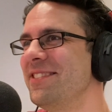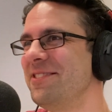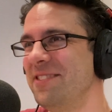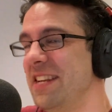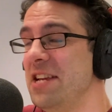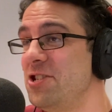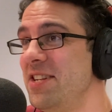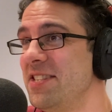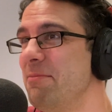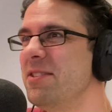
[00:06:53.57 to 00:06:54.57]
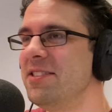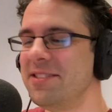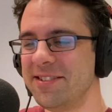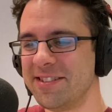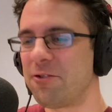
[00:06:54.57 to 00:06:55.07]
Yeah, need Gene
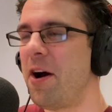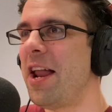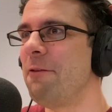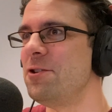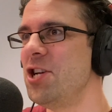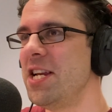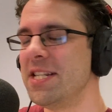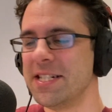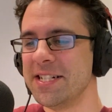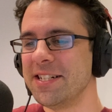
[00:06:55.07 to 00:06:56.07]
Simmons. It's crying out for Gene.